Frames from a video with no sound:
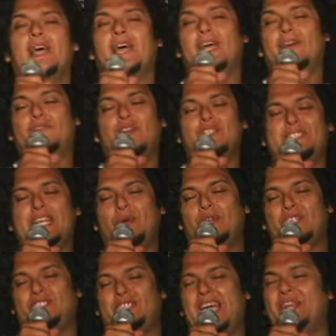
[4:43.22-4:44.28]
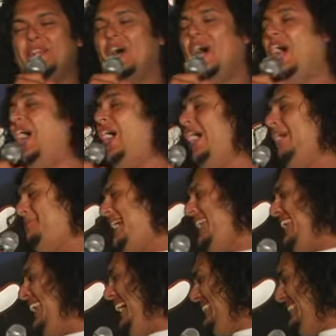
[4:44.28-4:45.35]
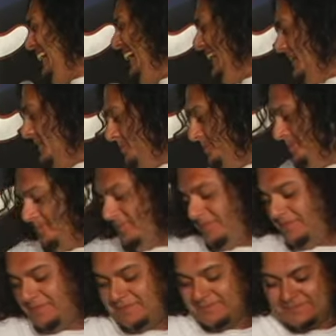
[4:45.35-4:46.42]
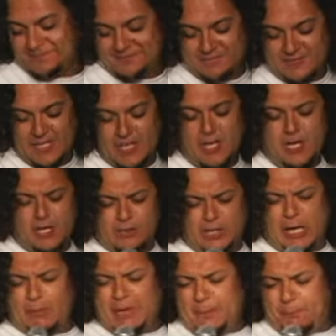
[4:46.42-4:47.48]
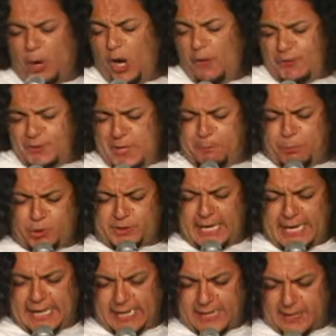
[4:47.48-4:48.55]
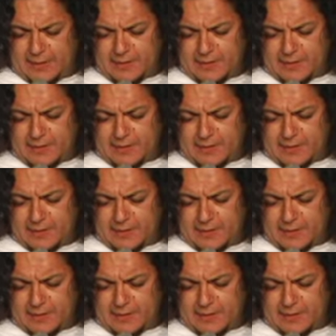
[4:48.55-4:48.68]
At first I was shy. No, I'm not like that. Now I'm like, both of them puta.